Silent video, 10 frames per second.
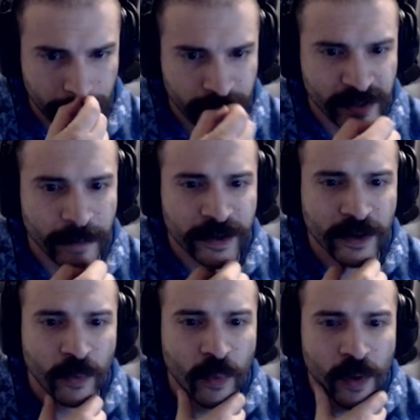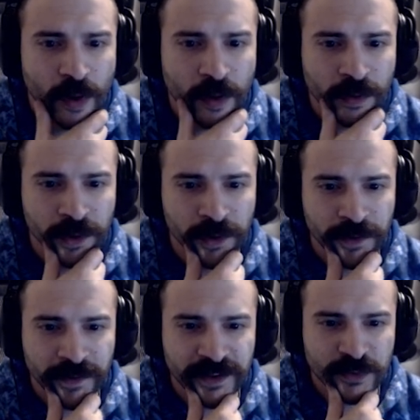Becoming a wall
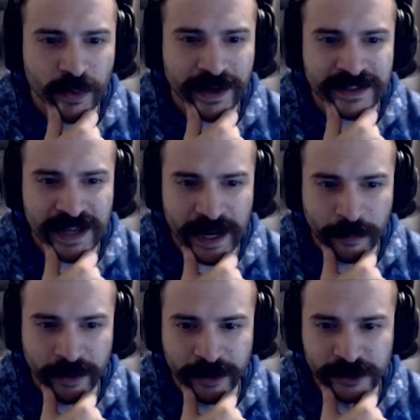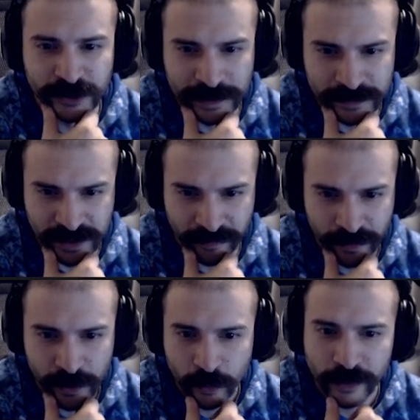is what a tank player dreams of.
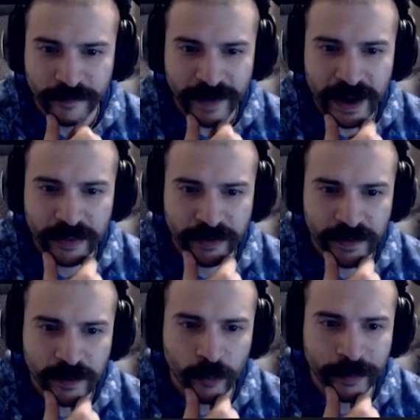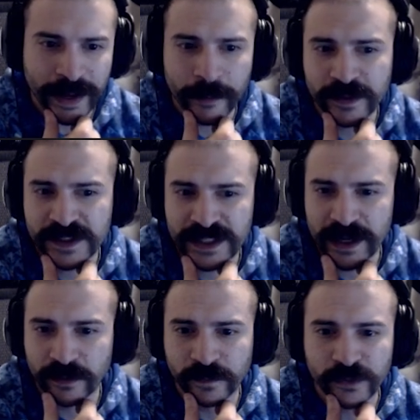With Leviathan, they will be able to
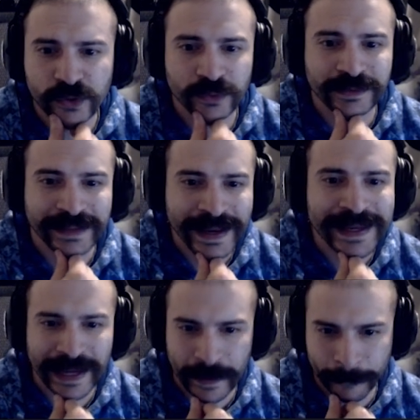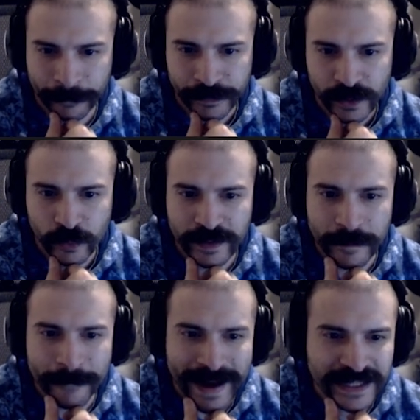scale into late game with a
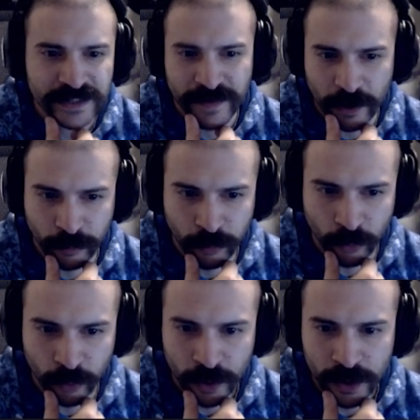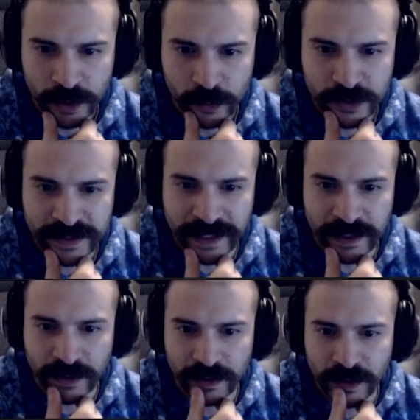massive health pool, which they
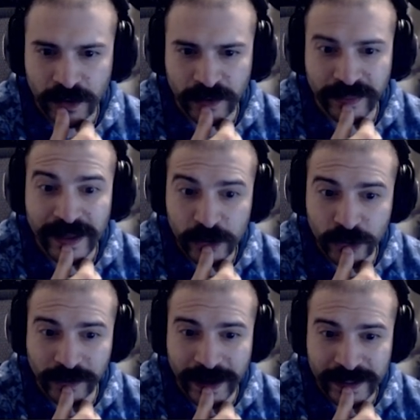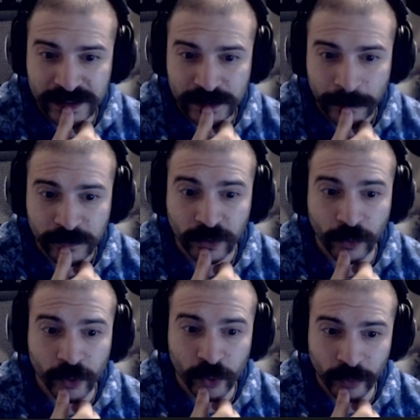can then utilize to
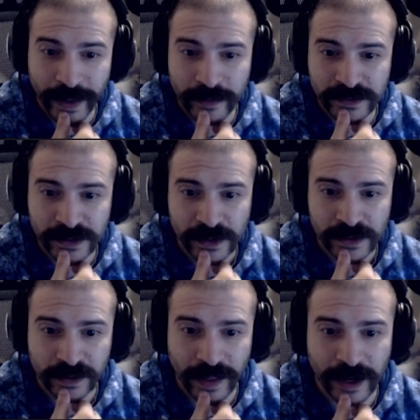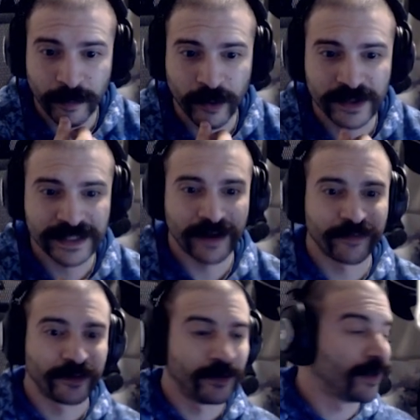lower cooldowns to lock opponents down
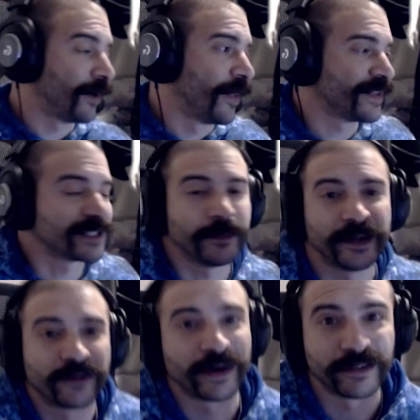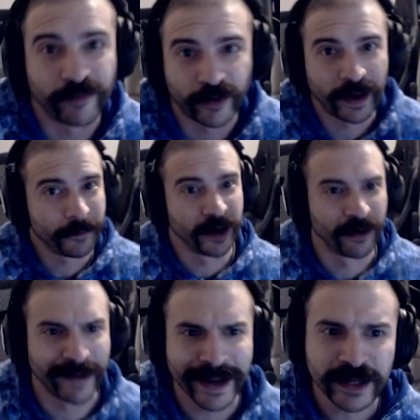for a long. Oh, that's gonna be crazy for Chimera,
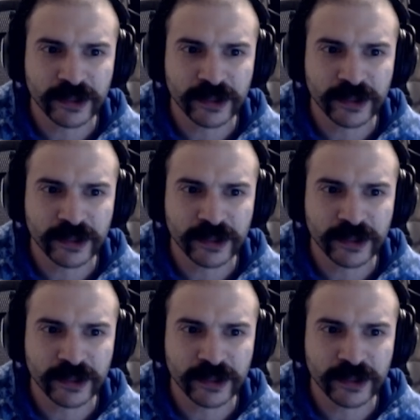right?